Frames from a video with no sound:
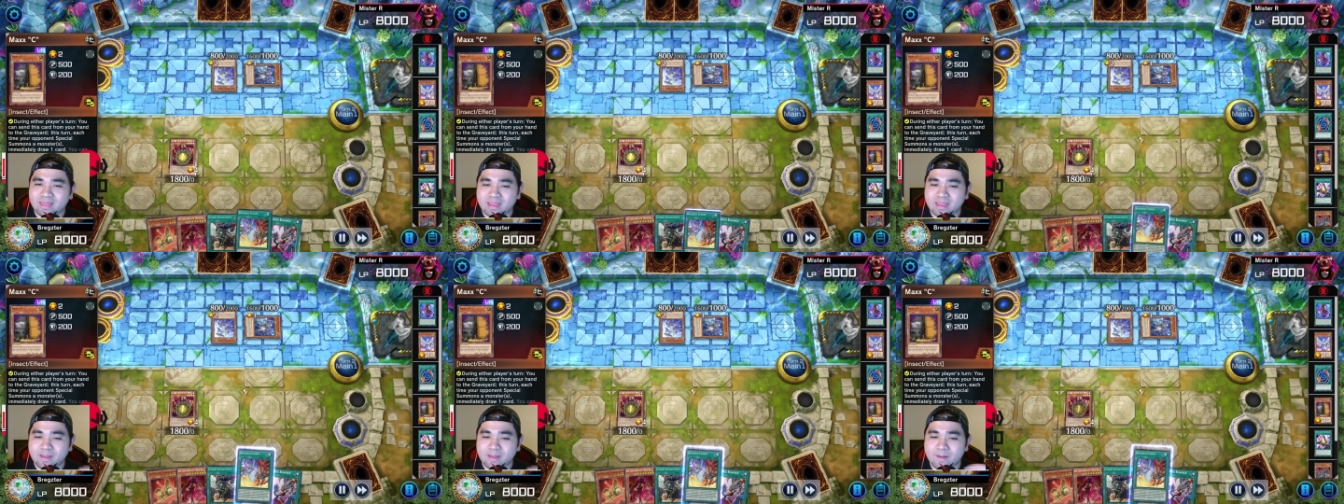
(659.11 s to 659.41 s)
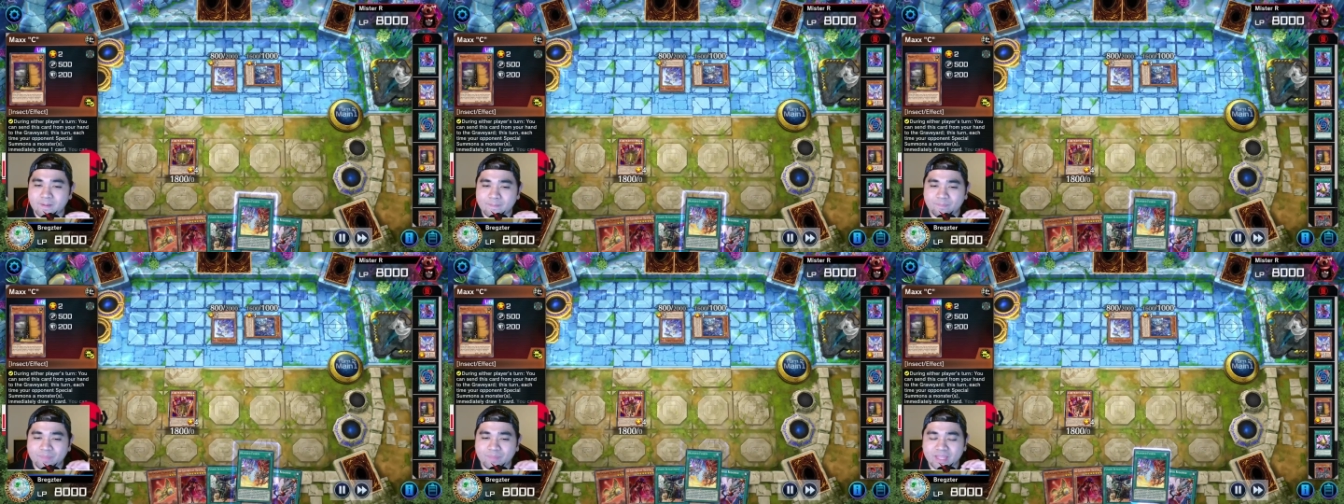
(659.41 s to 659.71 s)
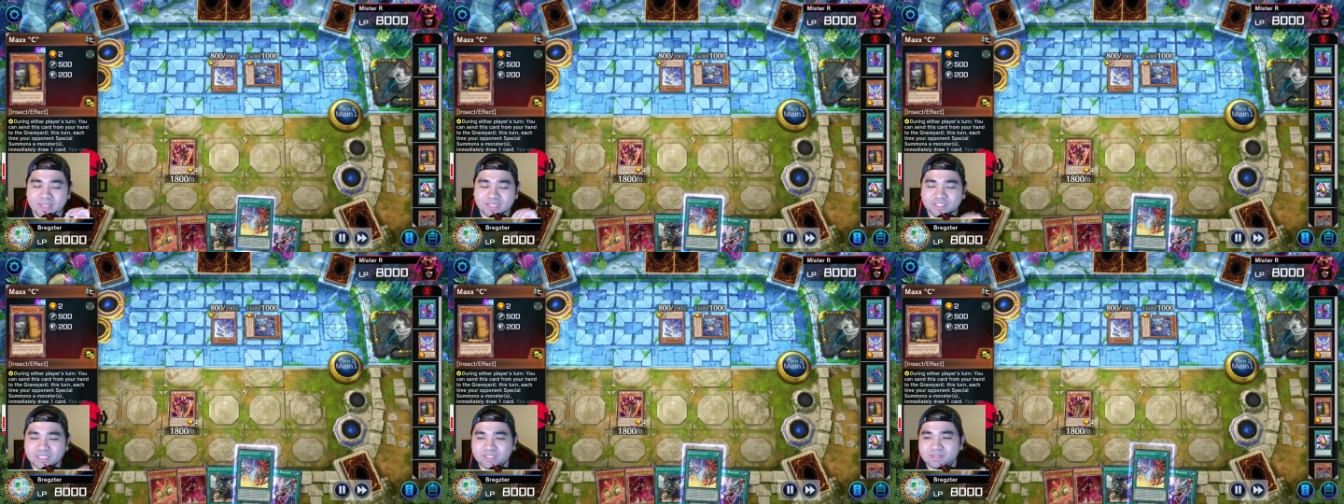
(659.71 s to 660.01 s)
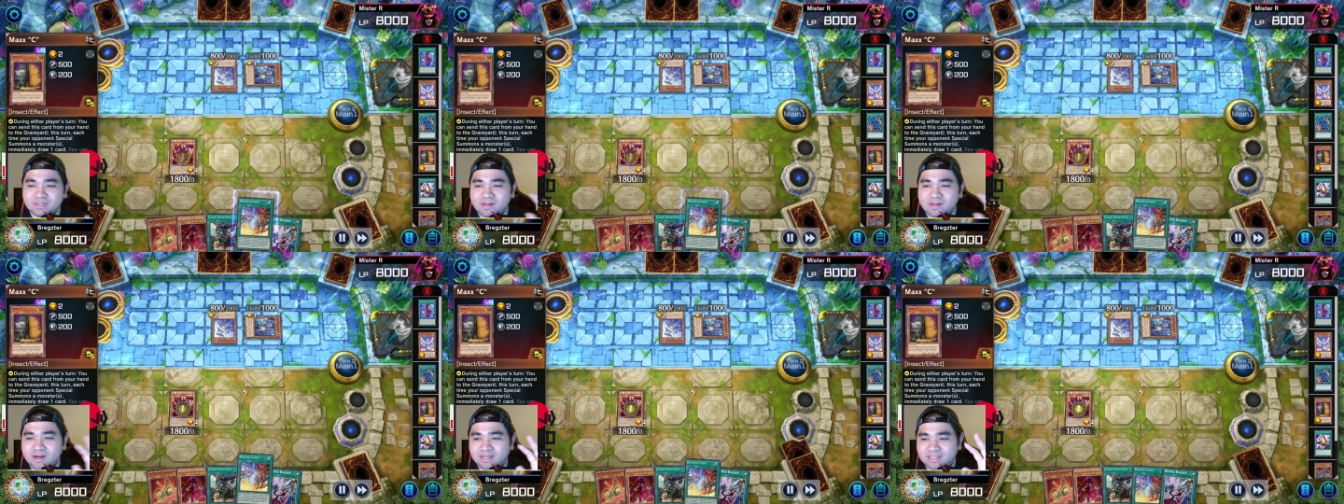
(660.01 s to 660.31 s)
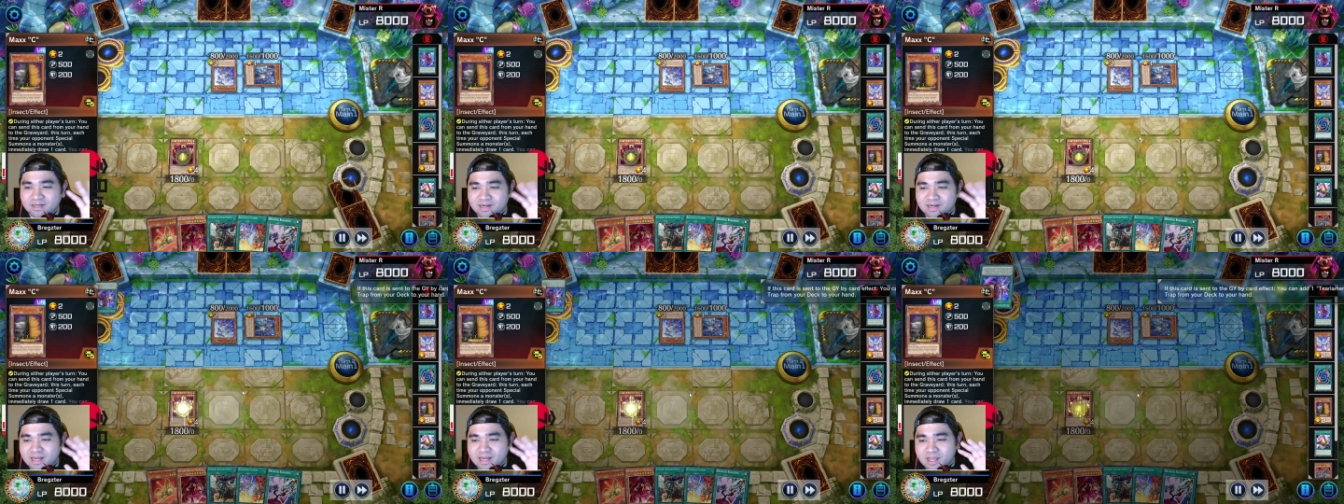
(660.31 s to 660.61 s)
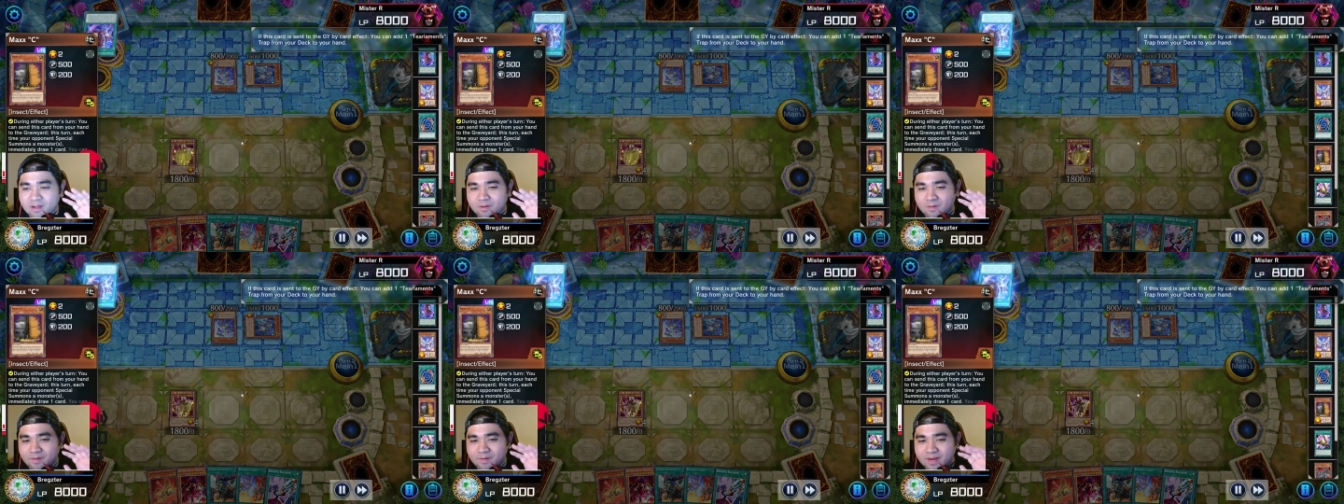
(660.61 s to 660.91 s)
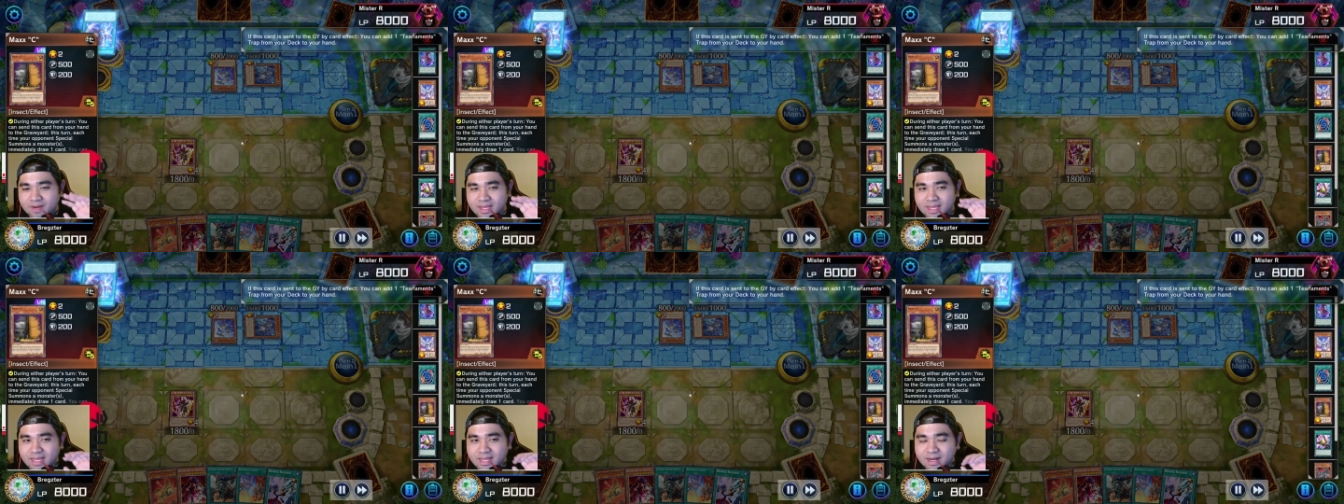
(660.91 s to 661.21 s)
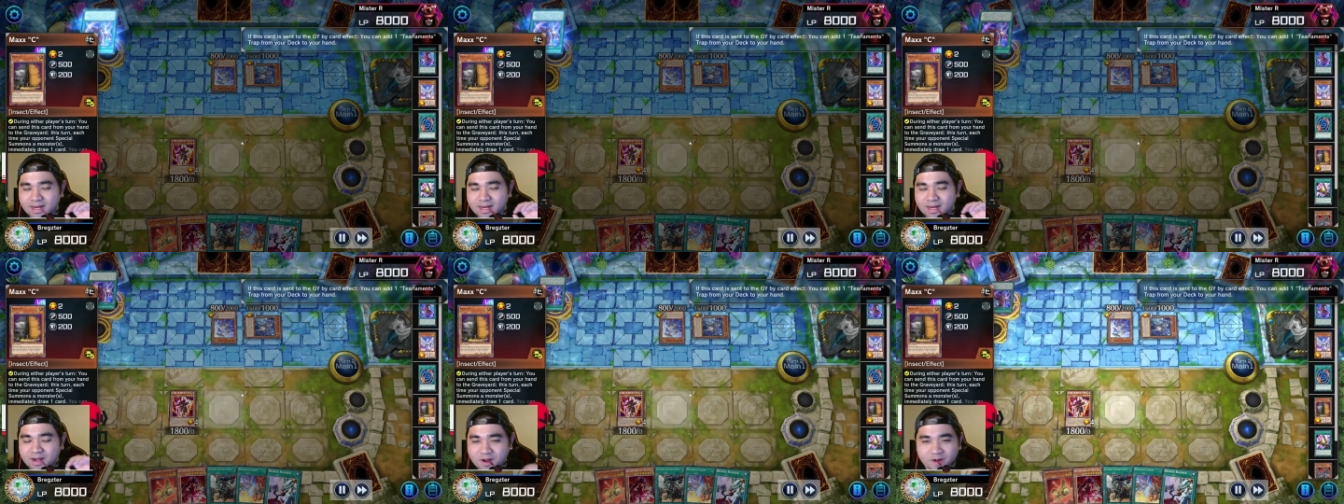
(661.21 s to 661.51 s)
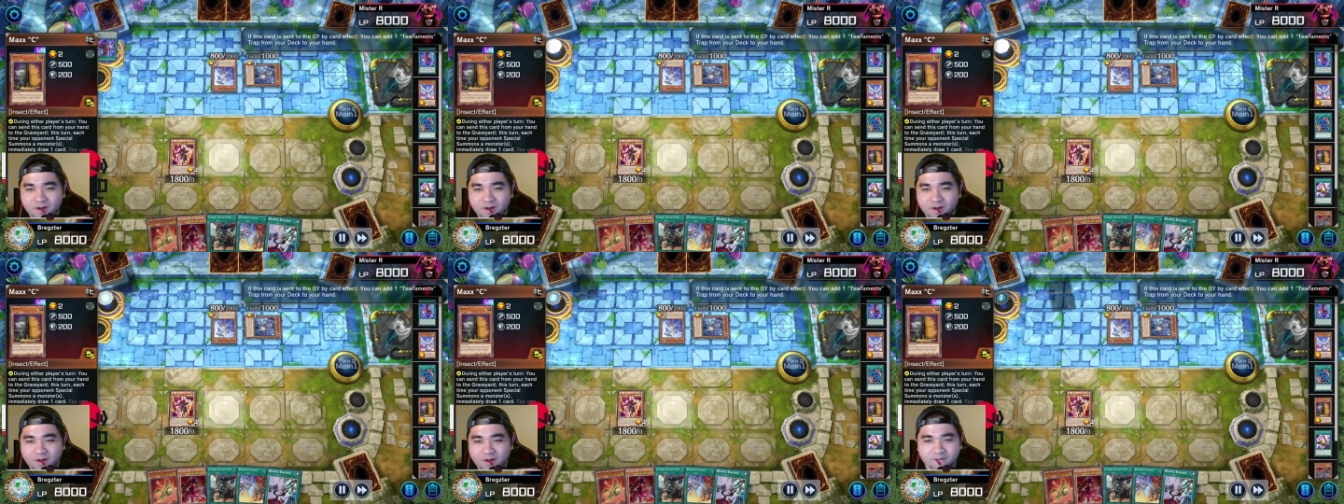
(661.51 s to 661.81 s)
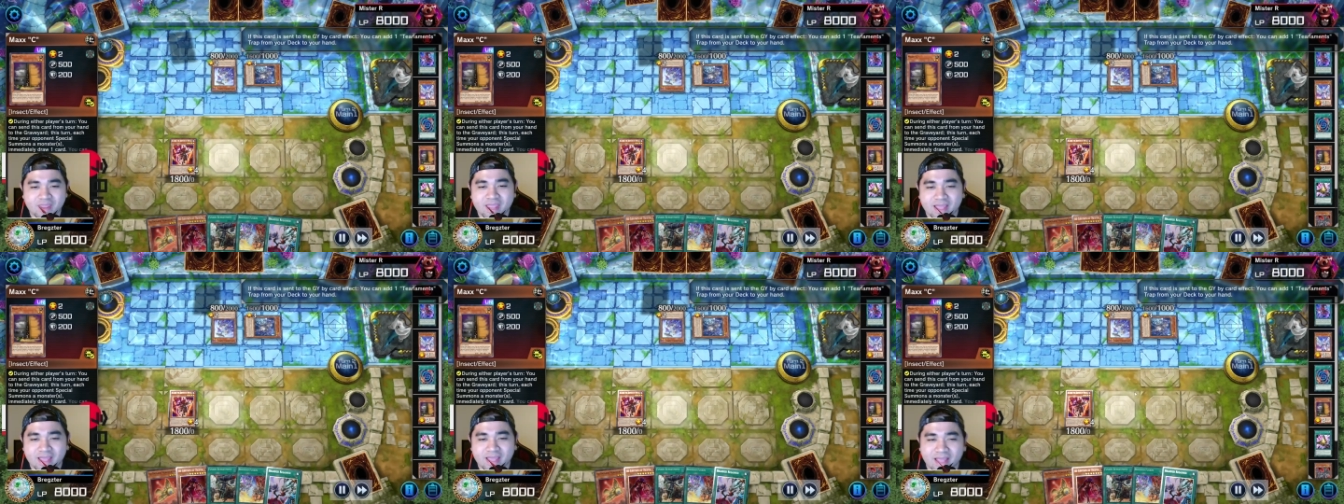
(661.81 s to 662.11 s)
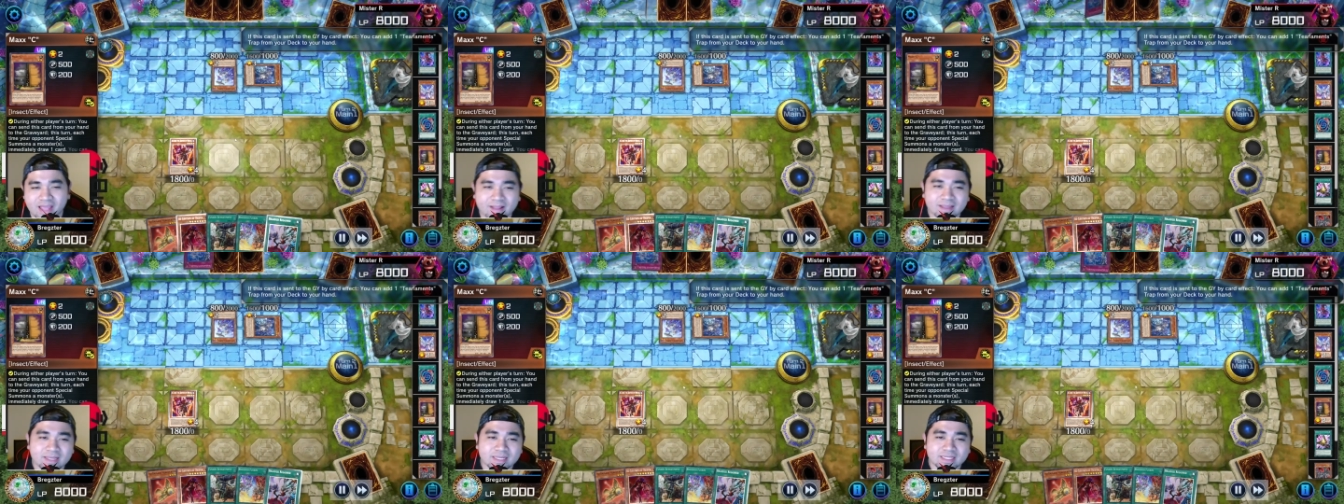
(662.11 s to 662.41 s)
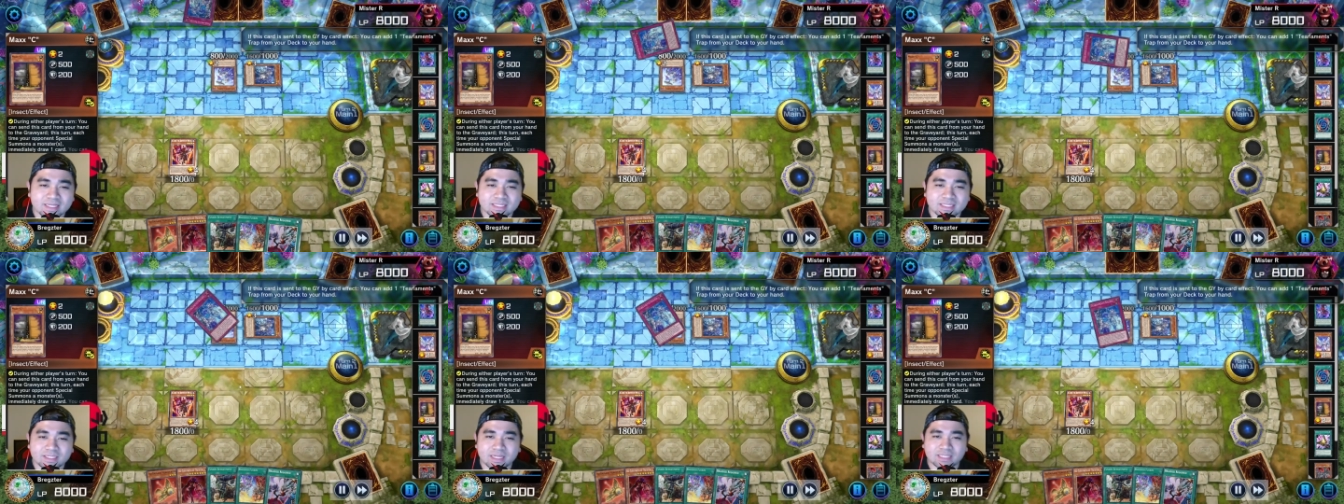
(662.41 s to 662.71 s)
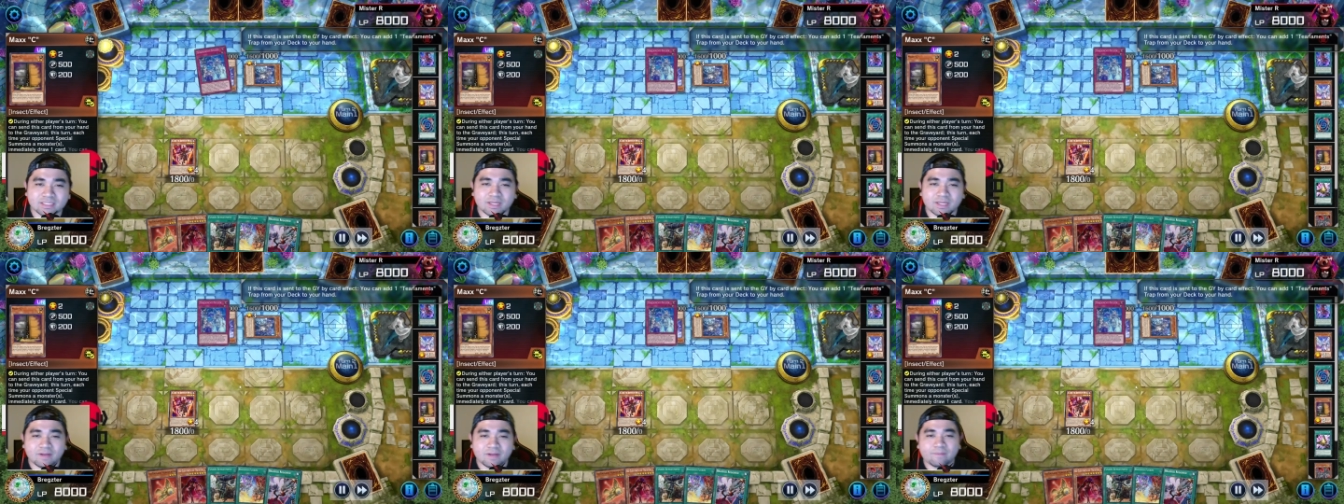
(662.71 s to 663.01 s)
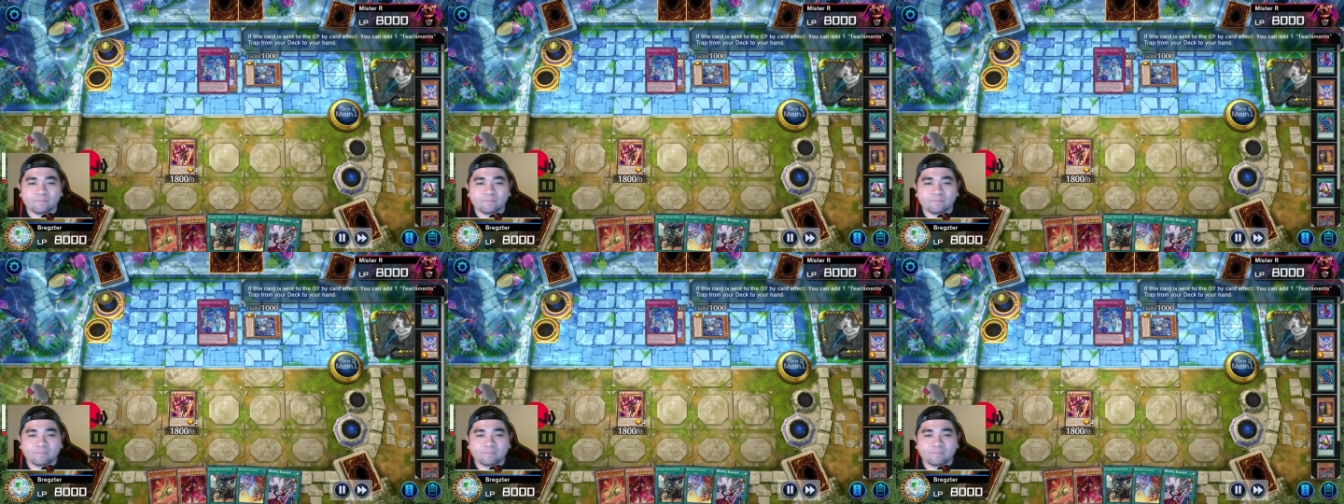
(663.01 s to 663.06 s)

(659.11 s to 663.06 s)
The Ishizu cards are now nerfed. So that's good.